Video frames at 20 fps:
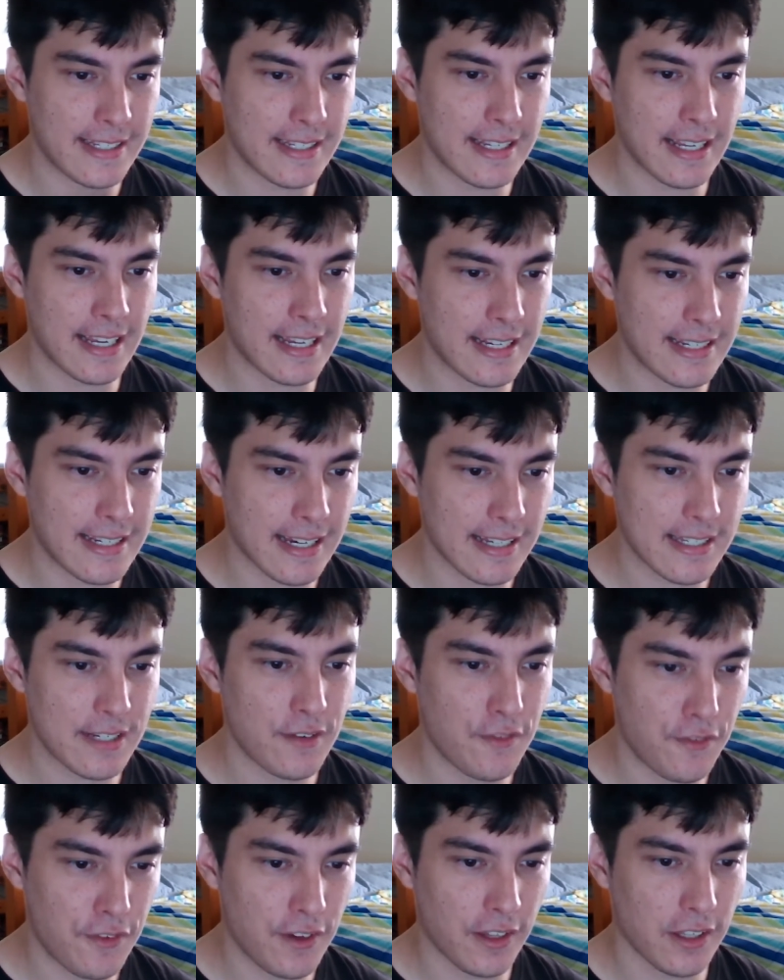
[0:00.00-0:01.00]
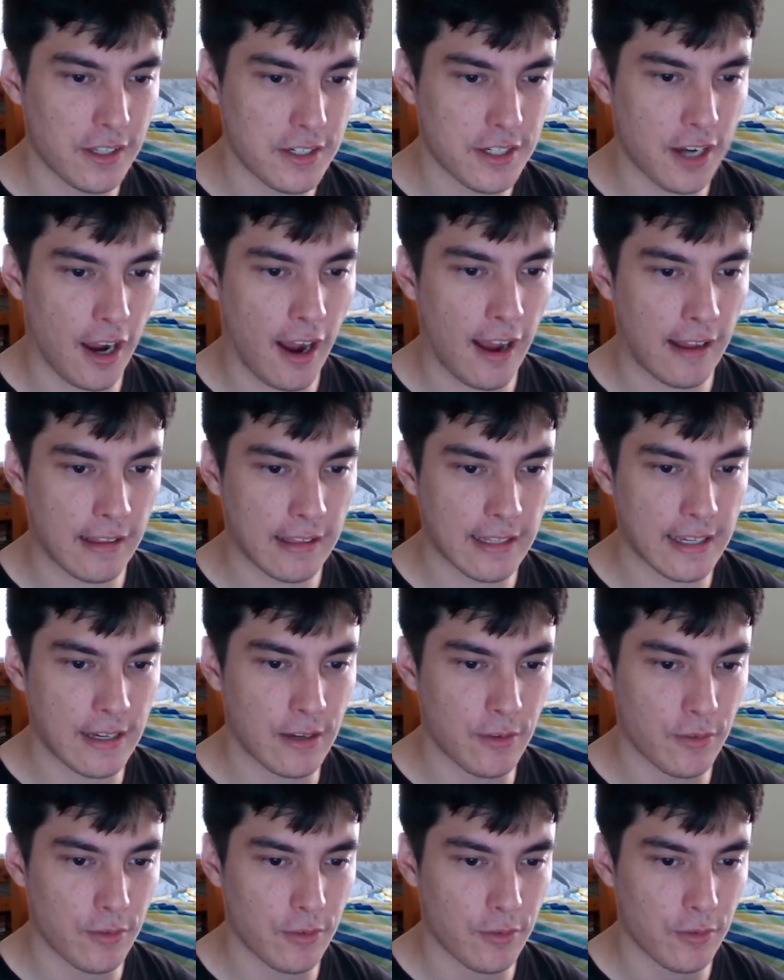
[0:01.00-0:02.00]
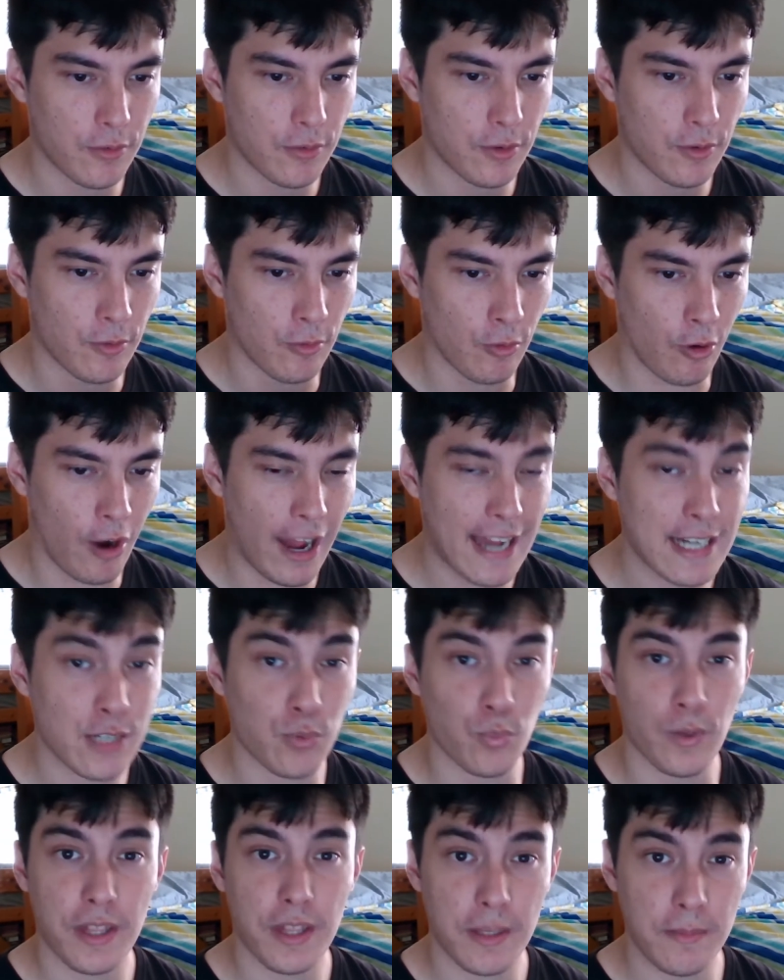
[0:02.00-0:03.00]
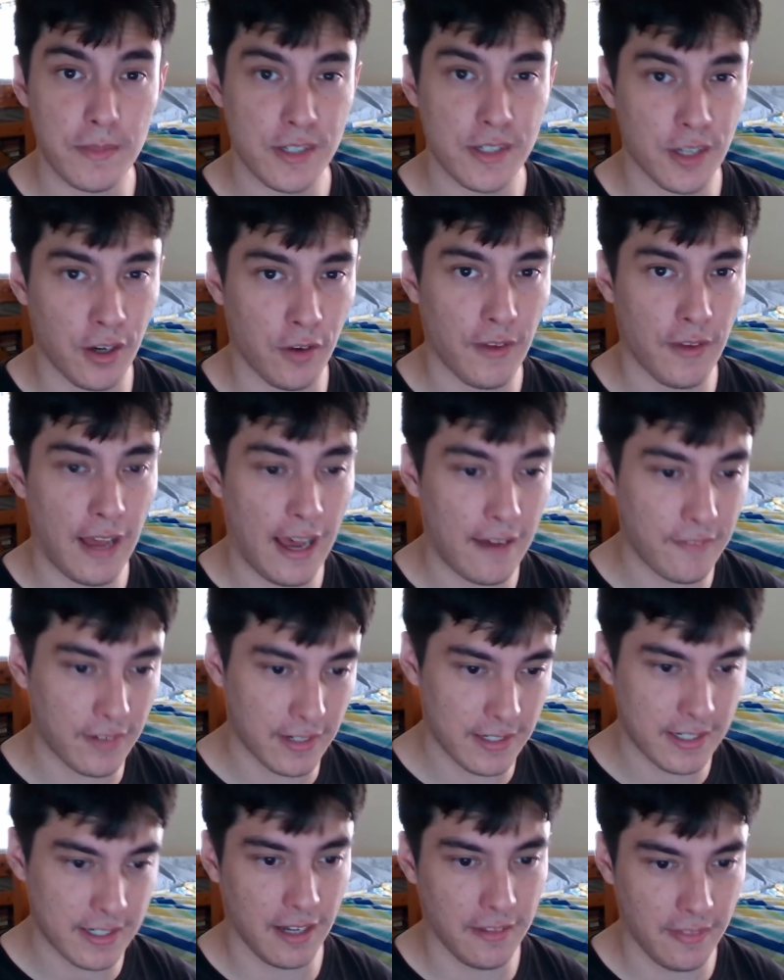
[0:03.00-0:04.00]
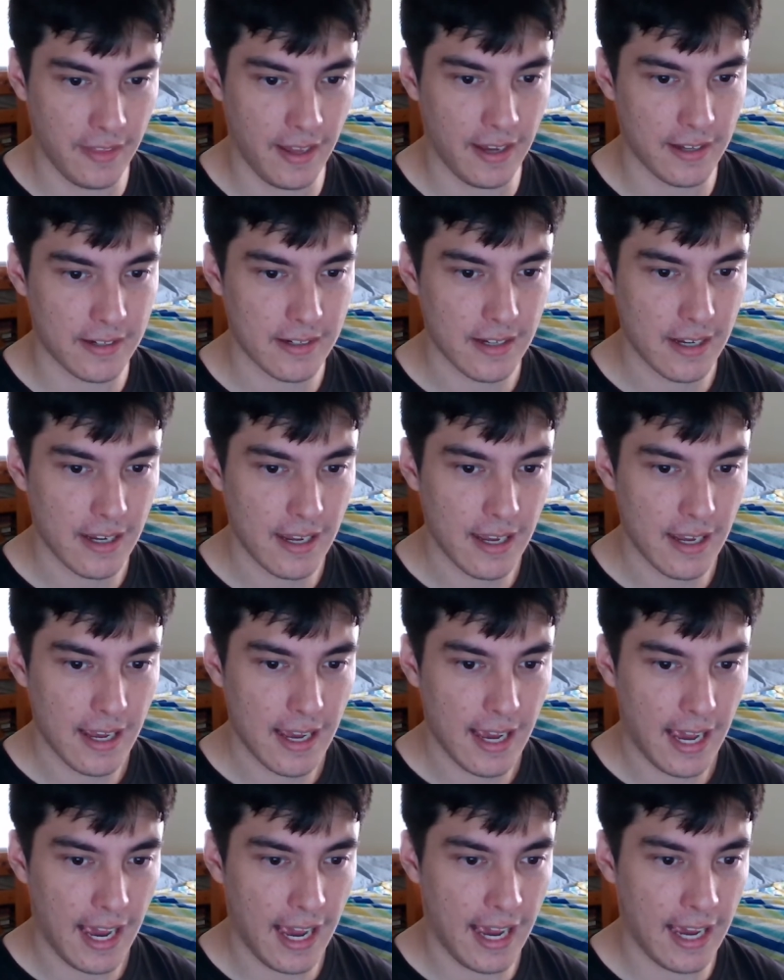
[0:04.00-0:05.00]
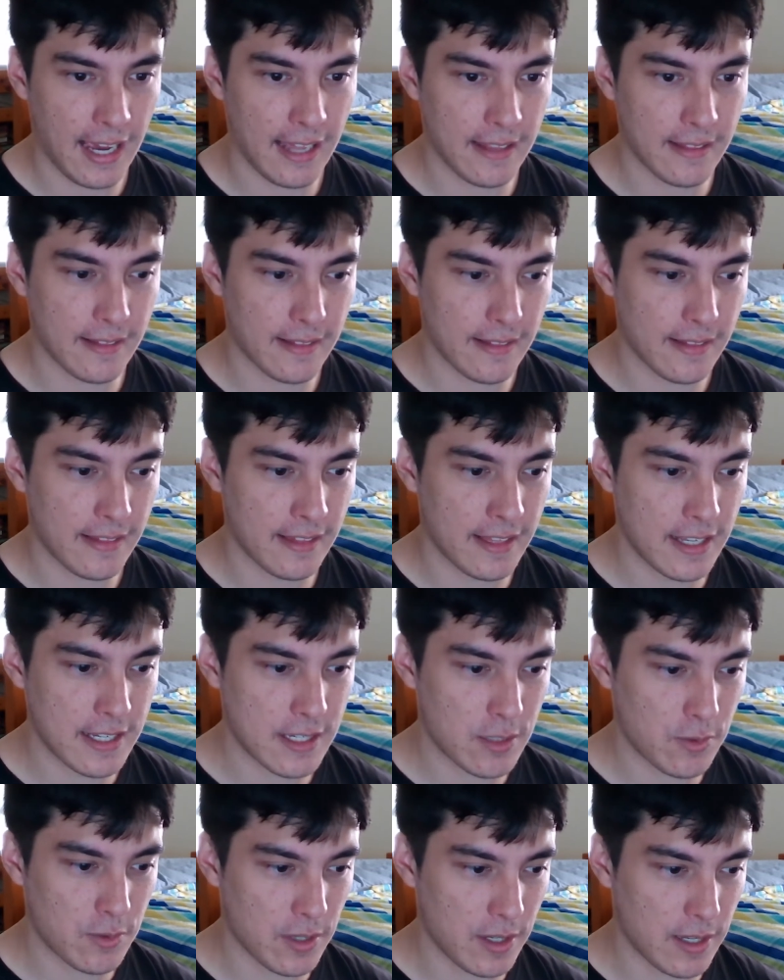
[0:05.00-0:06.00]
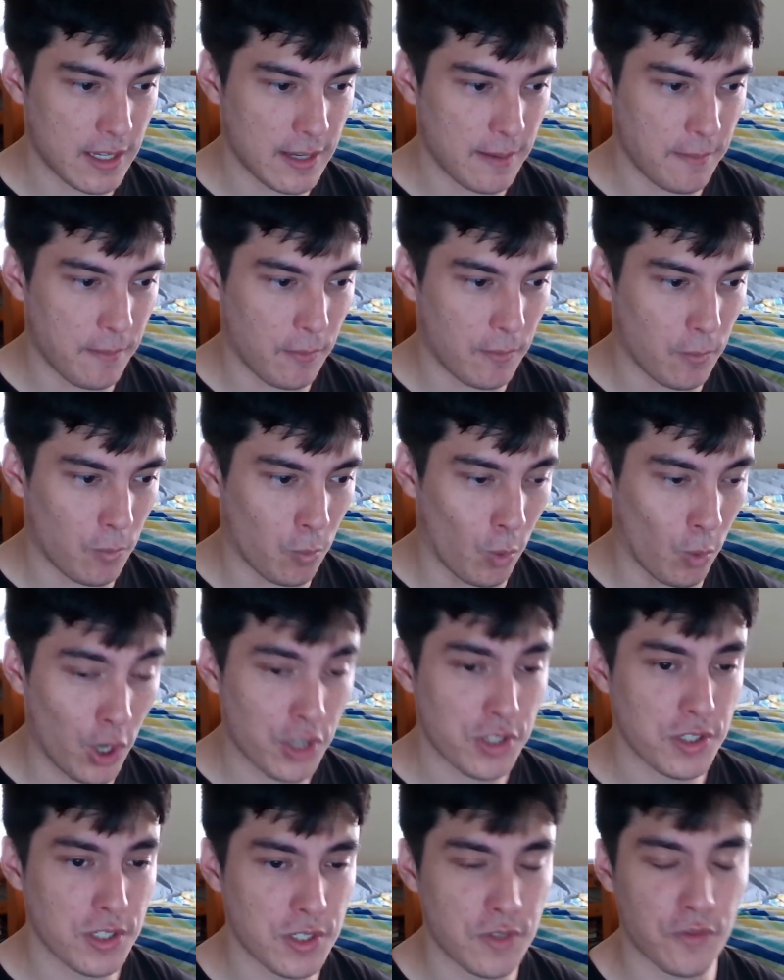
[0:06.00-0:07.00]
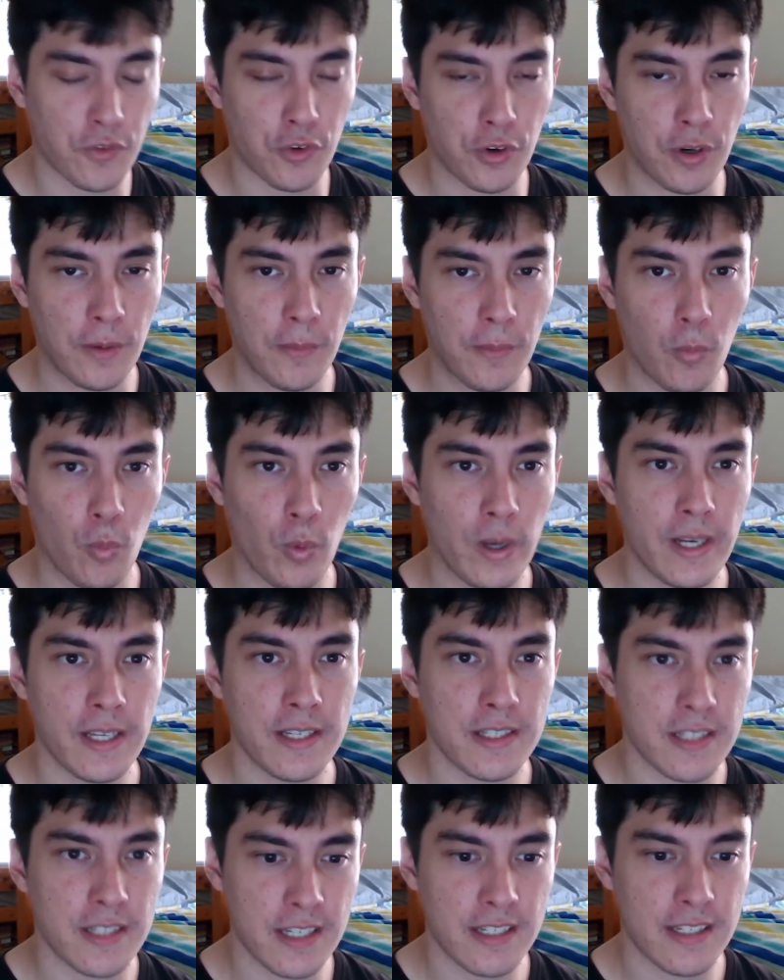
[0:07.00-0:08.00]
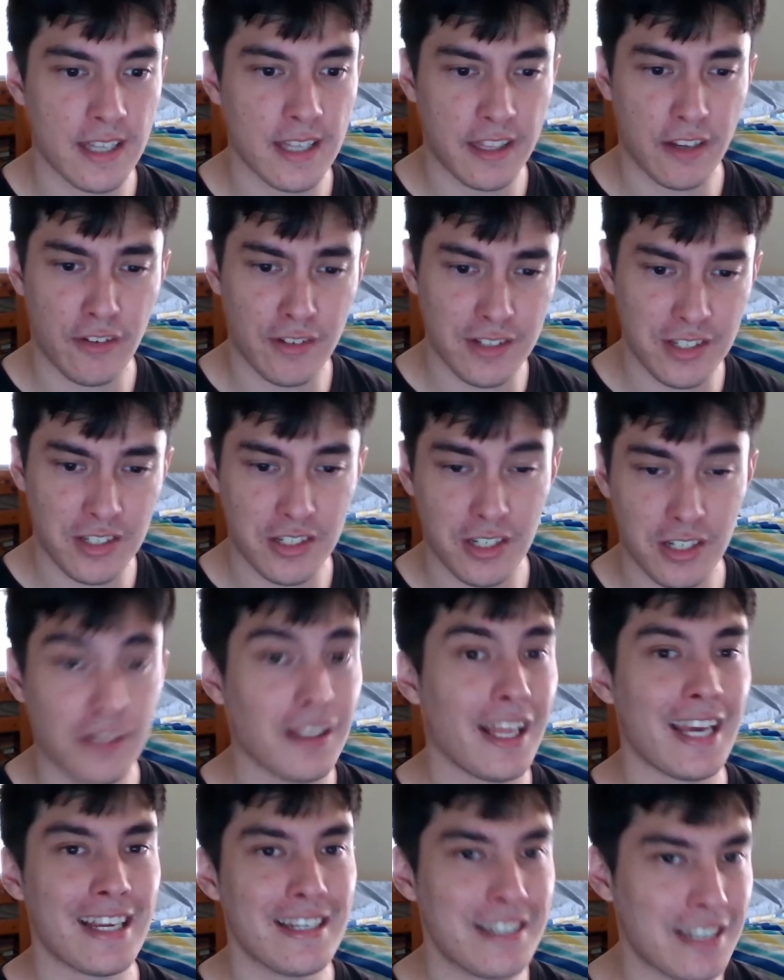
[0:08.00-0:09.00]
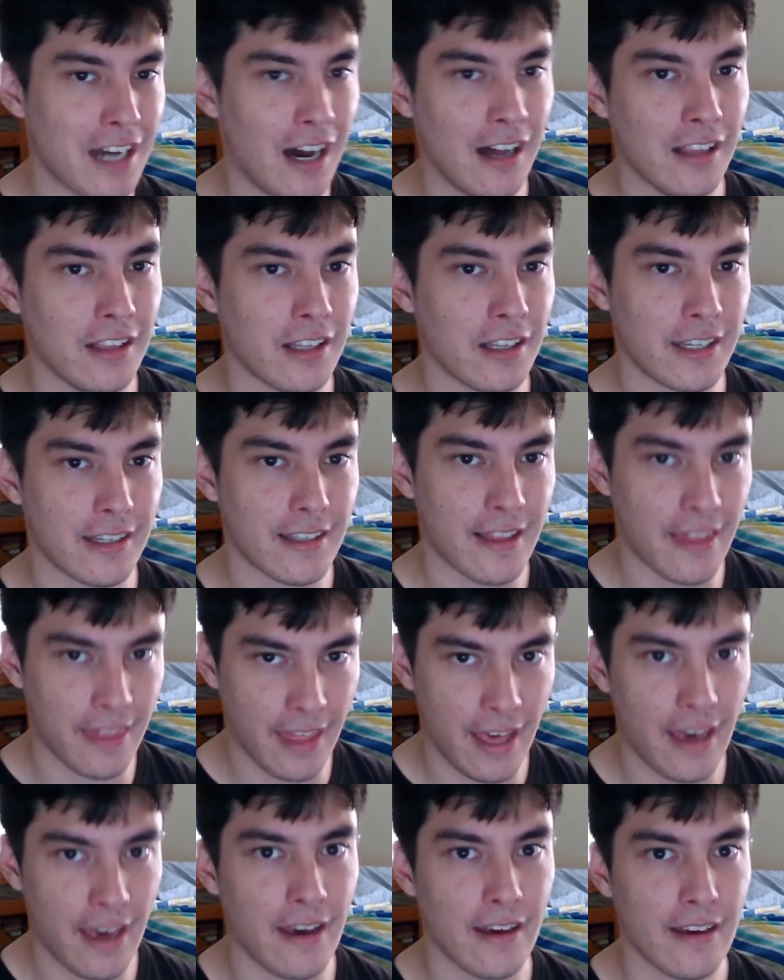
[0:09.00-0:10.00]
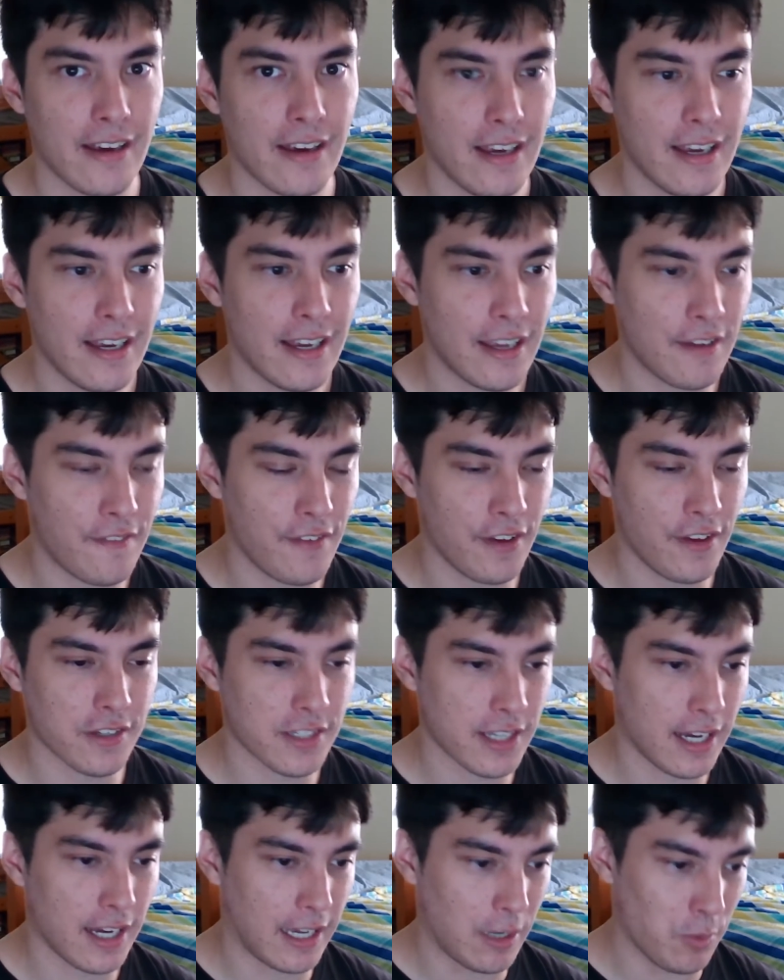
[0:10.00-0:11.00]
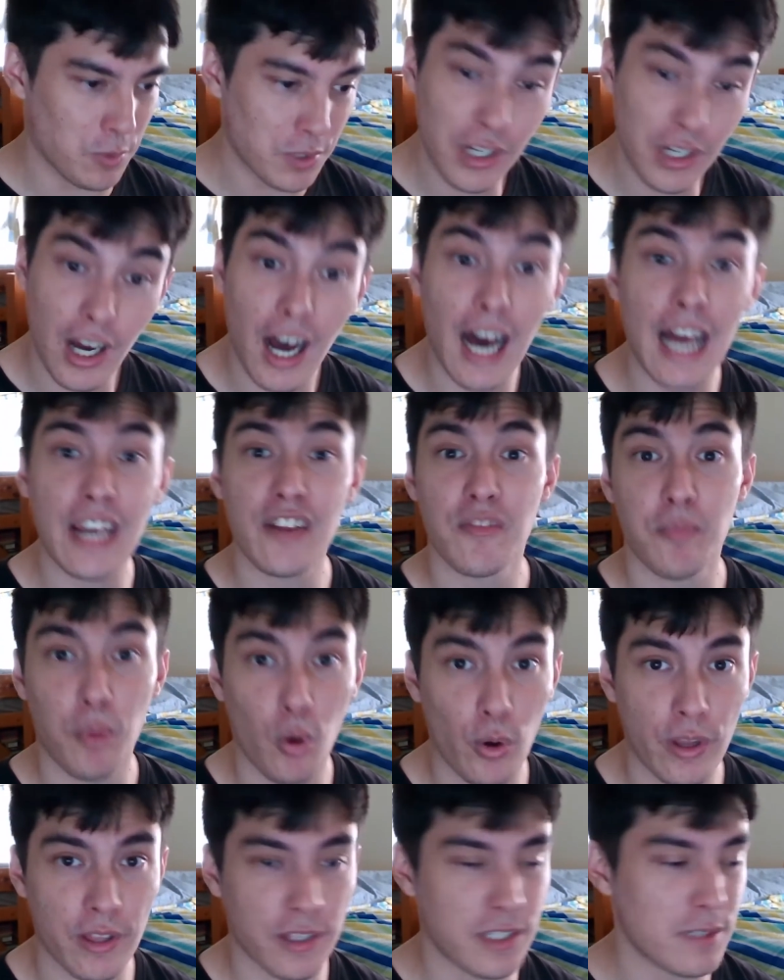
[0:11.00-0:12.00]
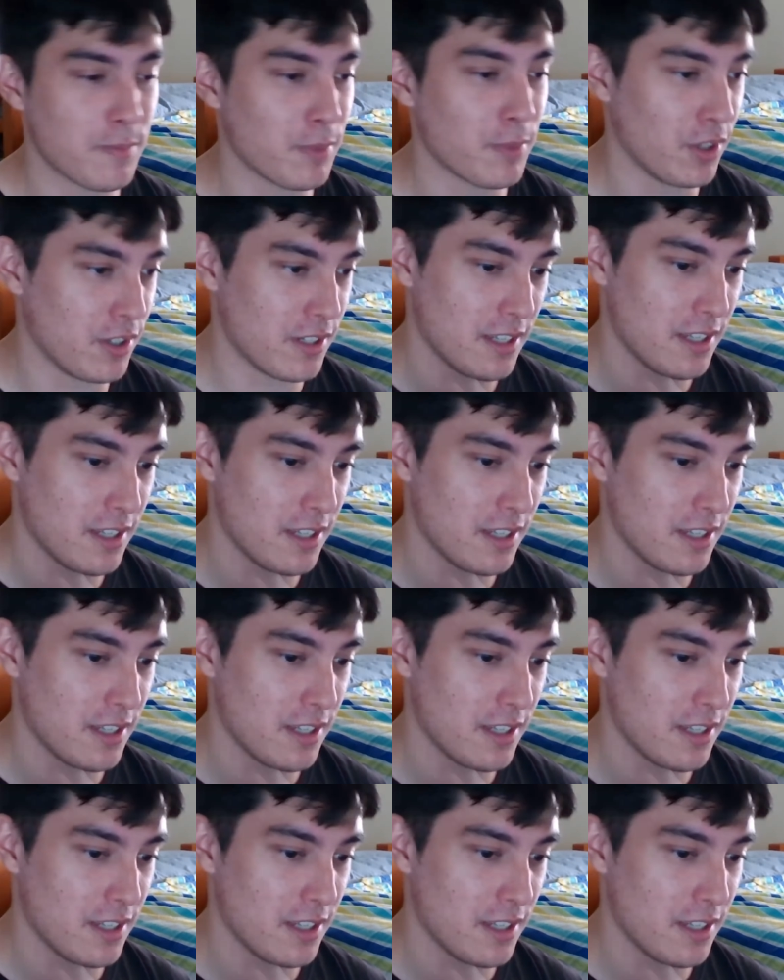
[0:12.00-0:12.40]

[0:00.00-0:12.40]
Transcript: doesn't feel entirely right with himself having done that. And this worsens for him when he sees that there is still a Dalek there. He feels like it was kind of pointless because